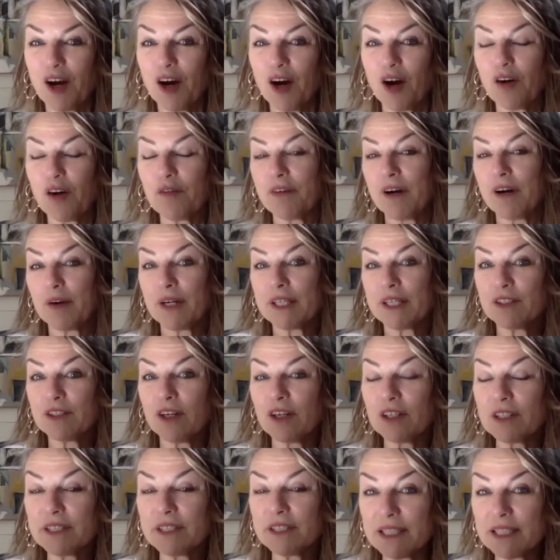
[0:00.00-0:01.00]
of our
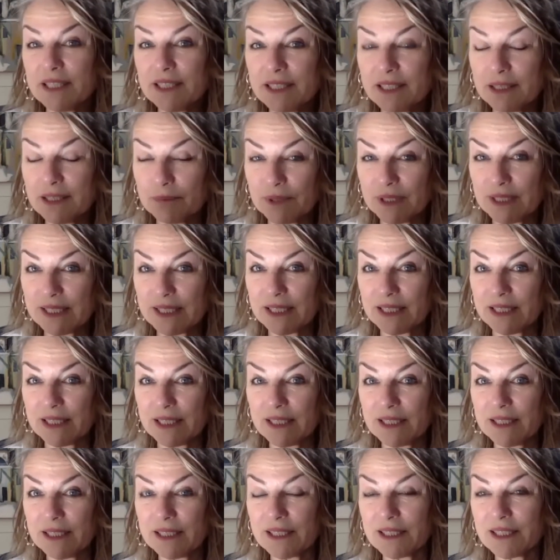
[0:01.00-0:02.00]
adult
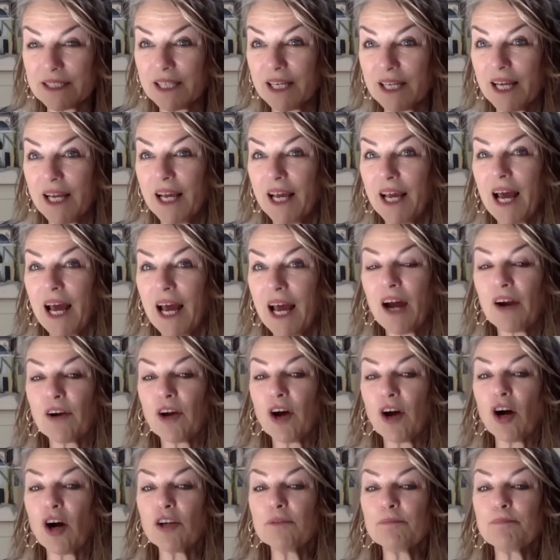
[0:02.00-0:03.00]
intimacies are
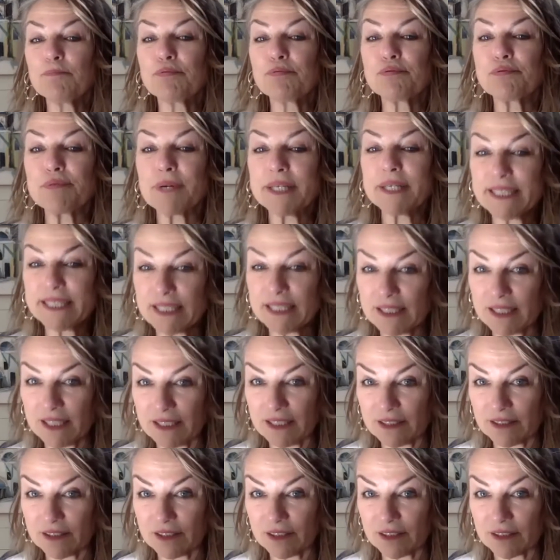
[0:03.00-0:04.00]

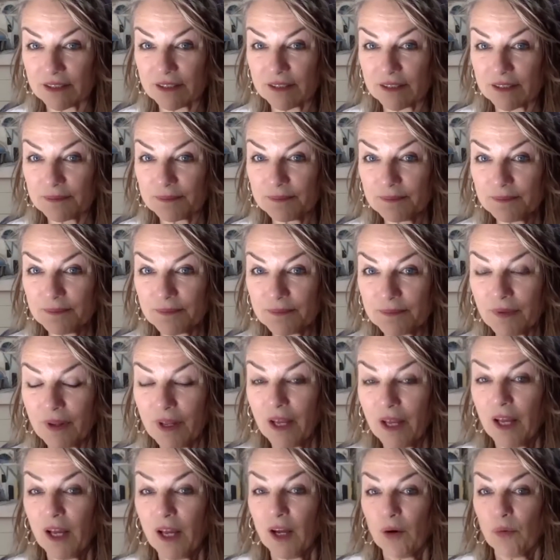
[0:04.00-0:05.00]
unprecedented.
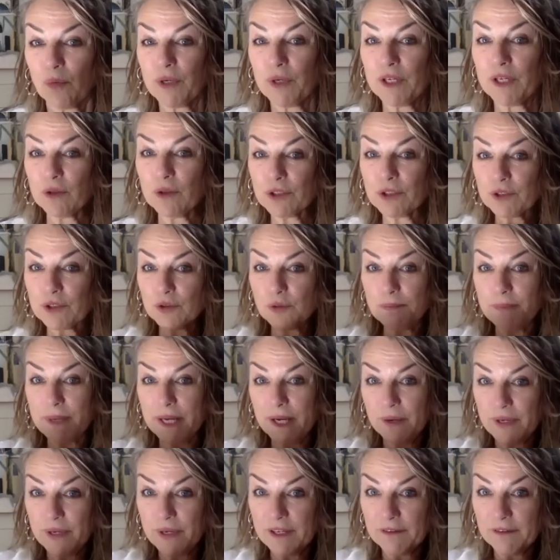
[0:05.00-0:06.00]
We used to
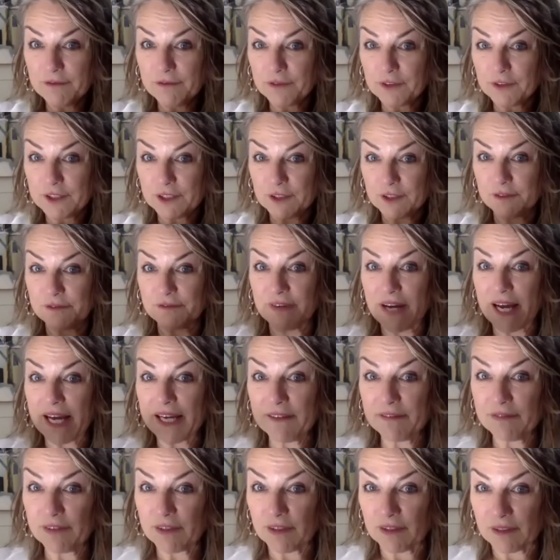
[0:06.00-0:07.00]
marry for
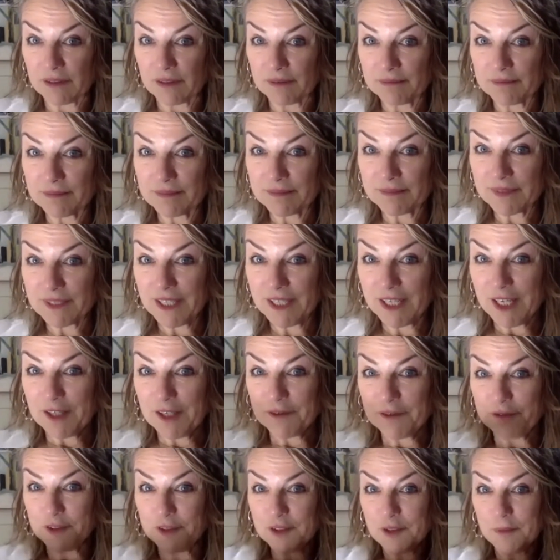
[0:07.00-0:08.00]
survival,
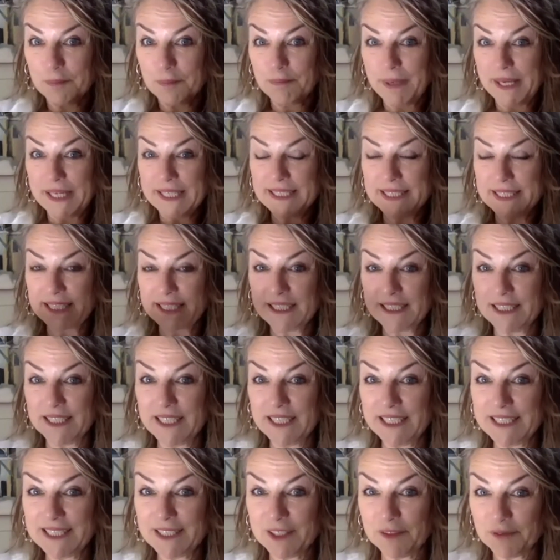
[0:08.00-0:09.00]
for the basic
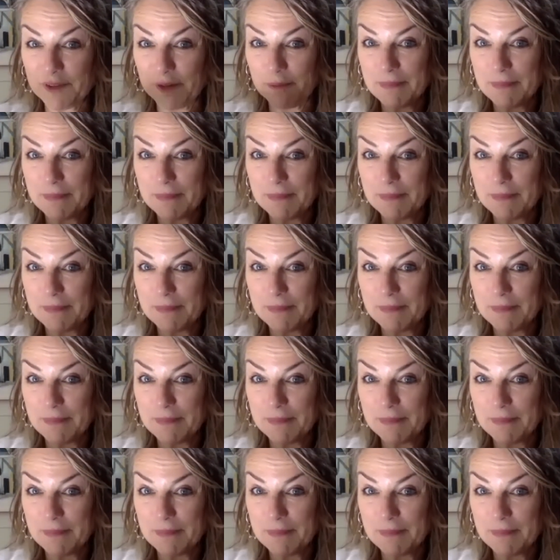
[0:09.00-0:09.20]
needs of the